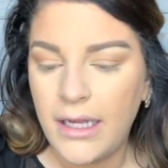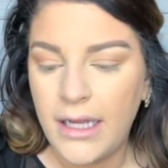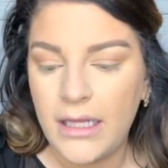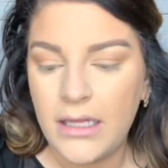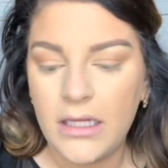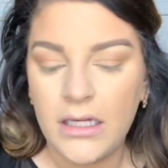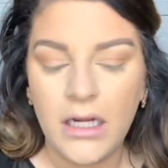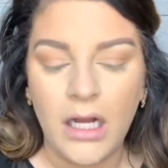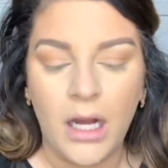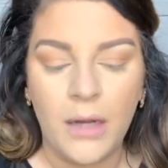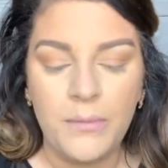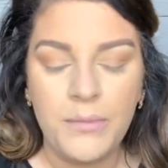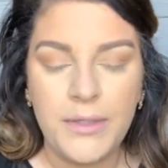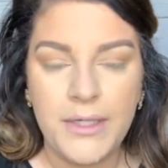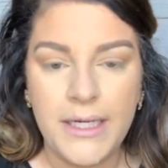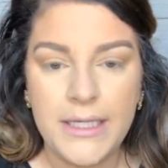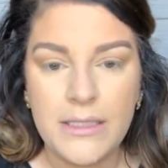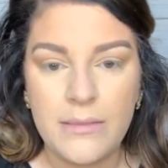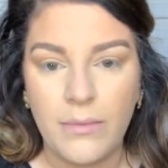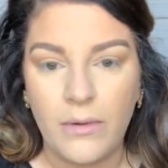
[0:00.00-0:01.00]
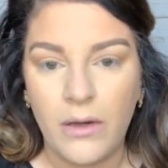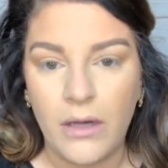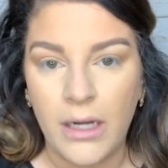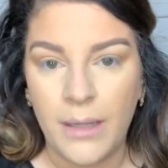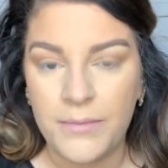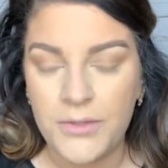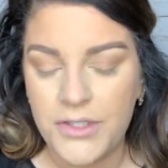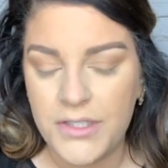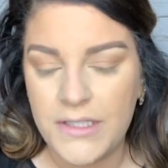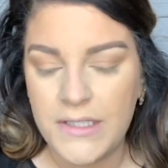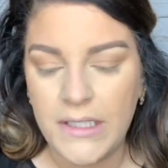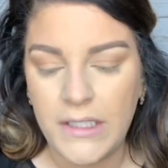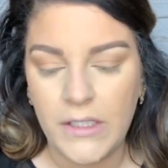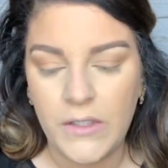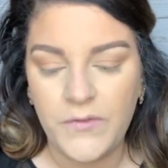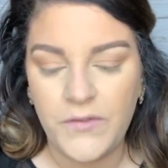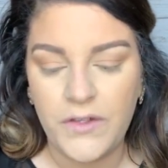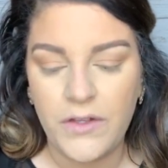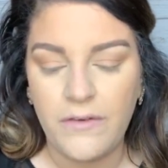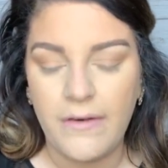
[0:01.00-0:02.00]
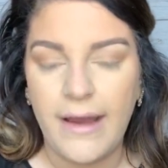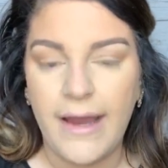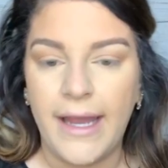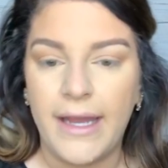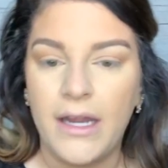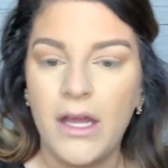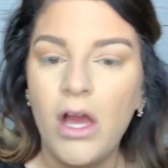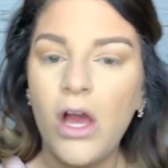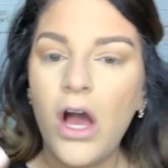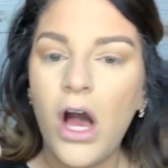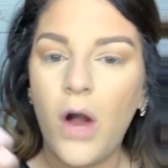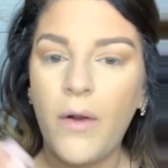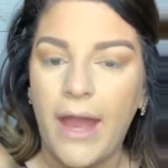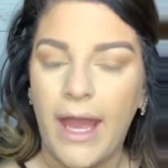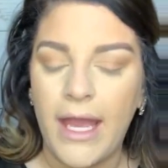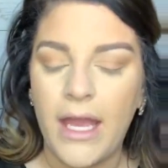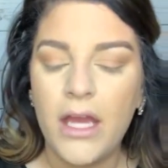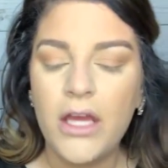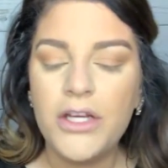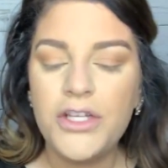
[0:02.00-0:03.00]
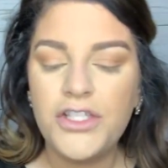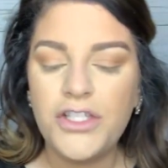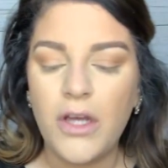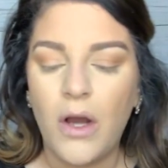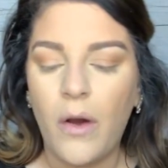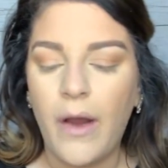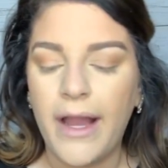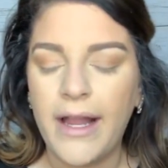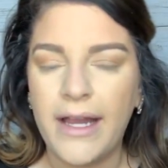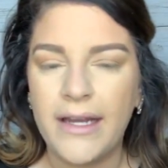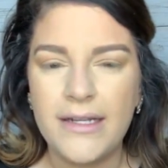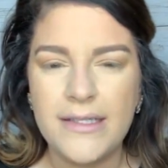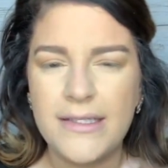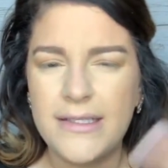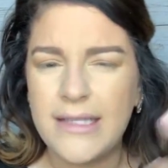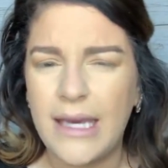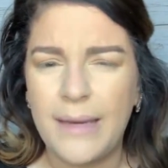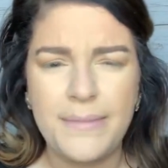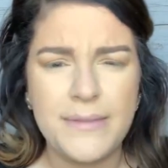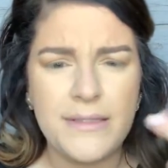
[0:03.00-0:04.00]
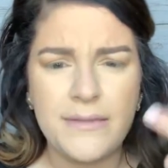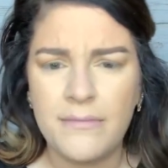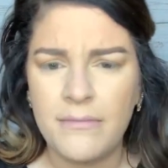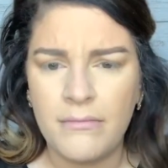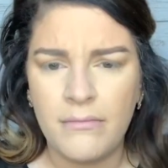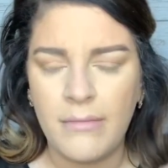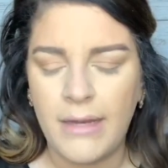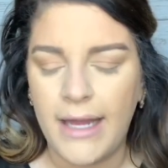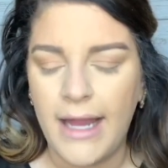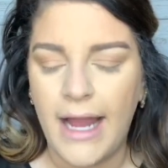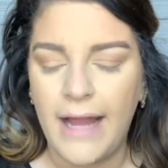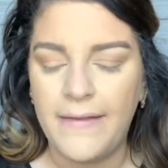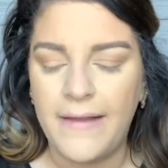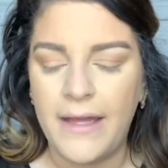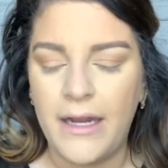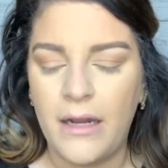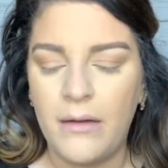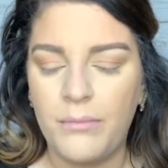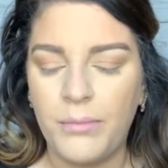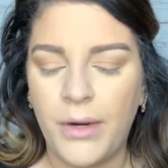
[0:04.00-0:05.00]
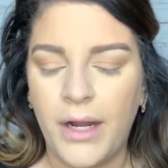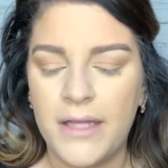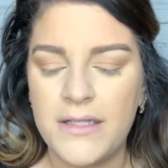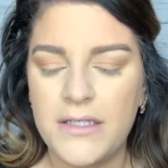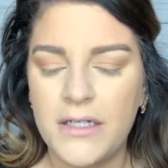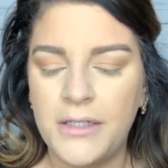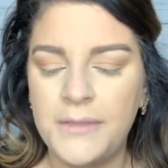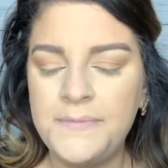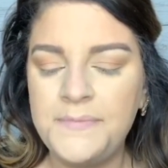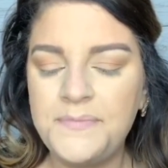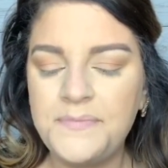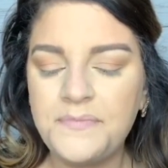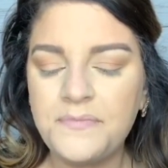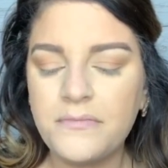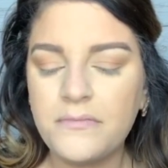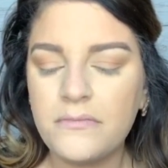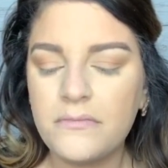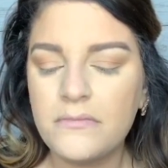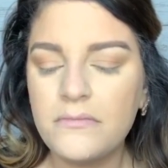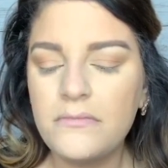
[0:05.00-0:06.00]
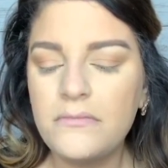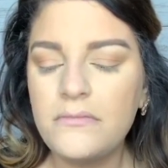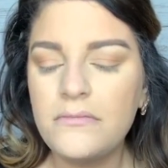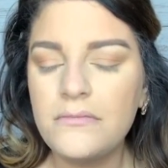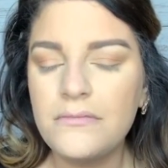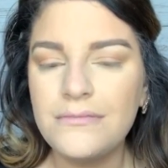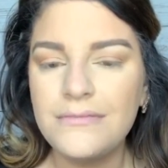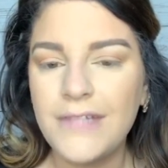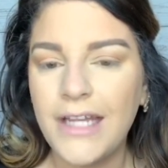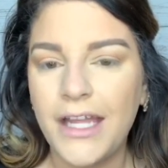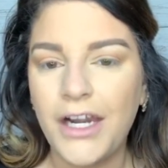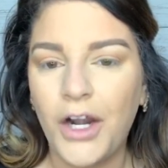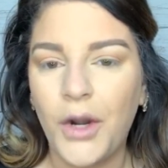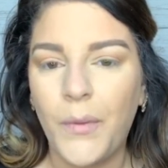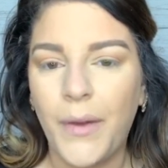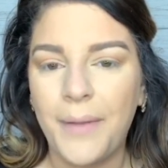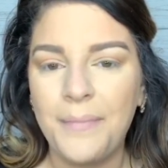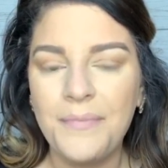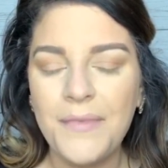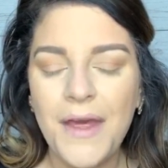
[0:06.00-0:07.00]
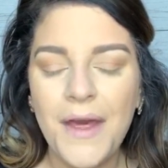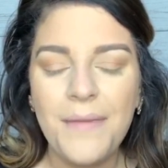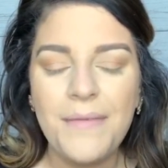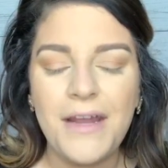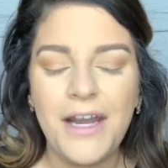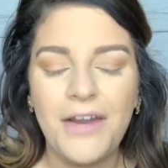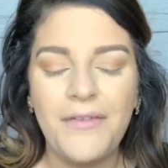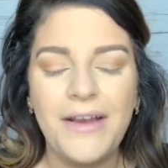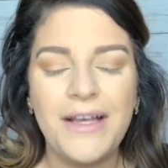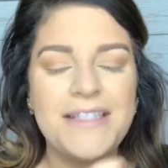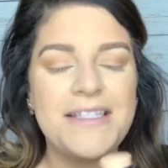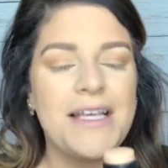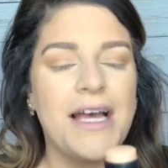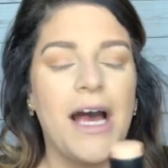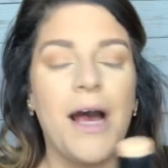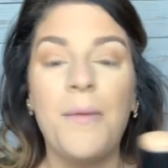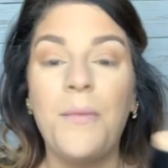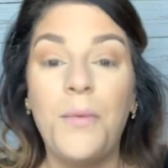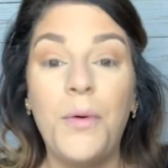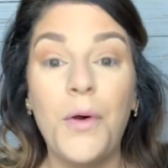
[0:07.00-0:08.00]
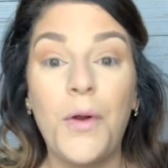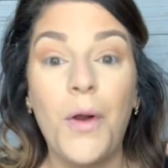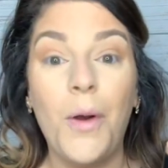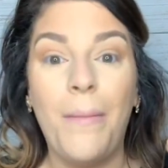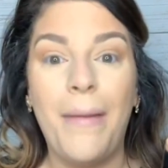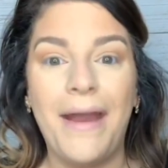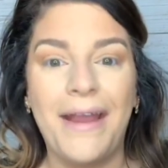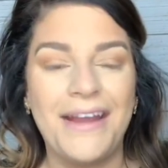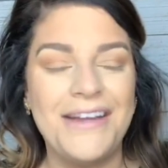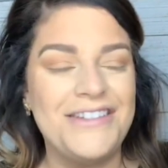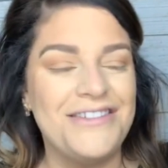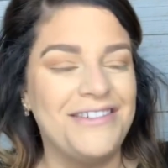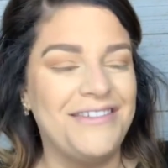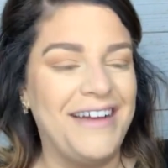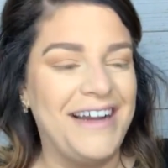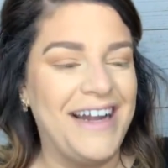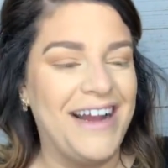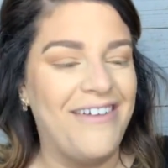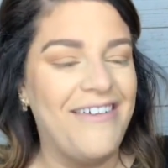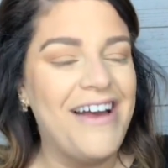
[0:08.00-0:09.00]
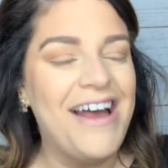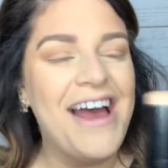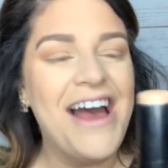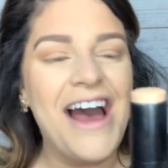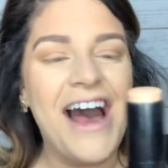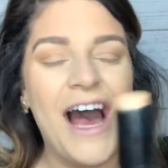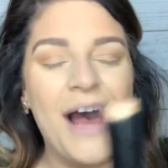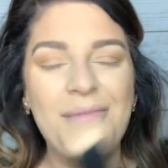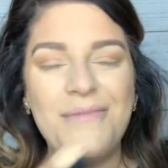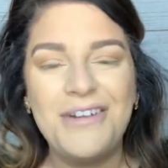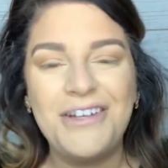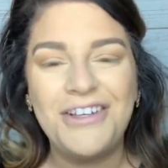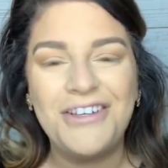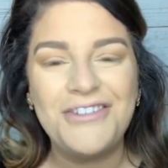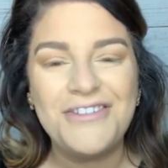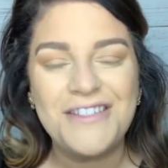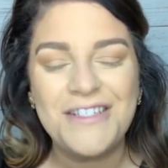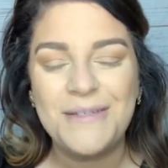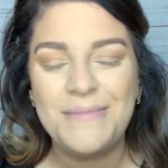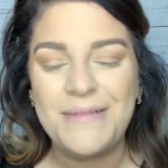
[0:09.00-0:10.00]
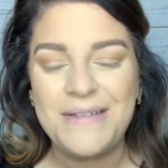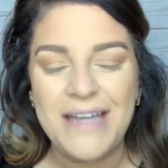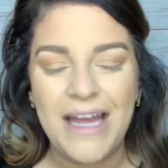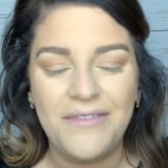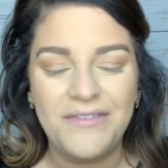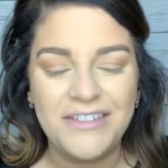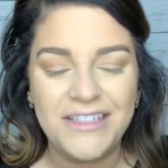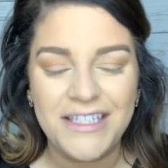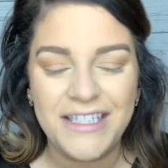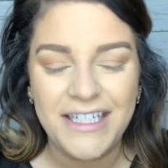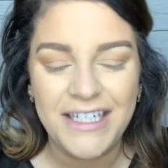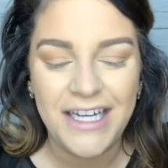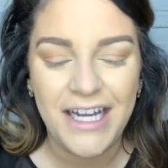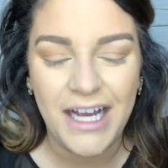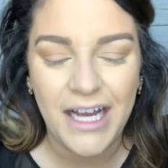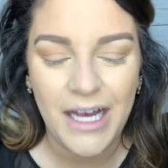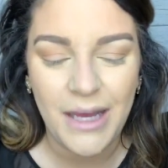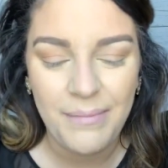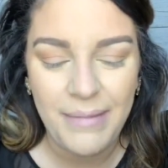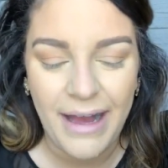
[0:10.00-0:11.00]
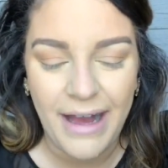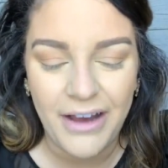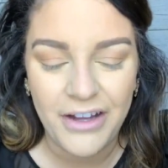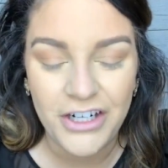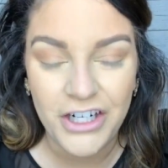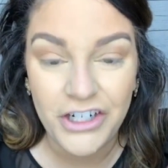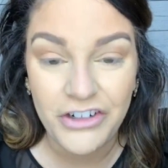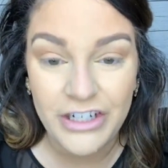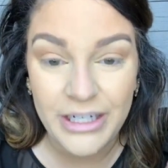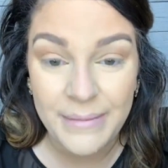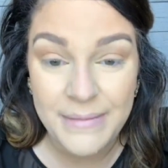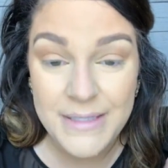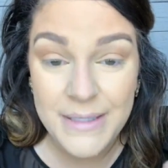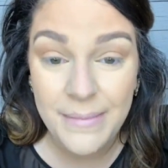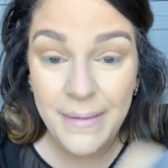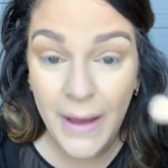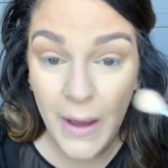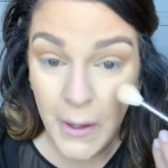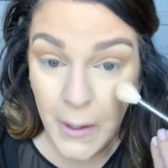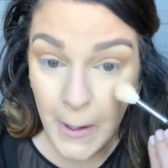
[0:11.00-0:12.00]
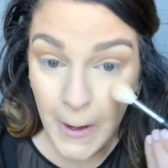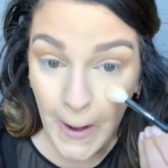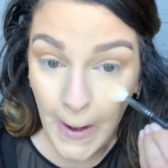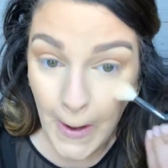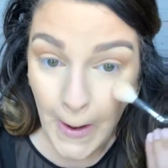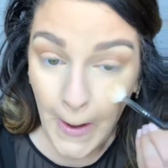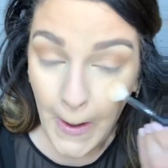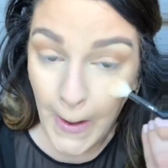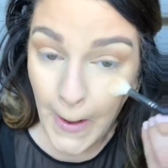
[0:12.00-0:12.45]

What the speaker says: and they're unpredictable. And I'm just here for the ride. Okay, so I kind of skipped my highlight and bronzer. I don't know why. But anyways, we'll go back and do it right now. I'm going to use the Benevolent powder, cream to powder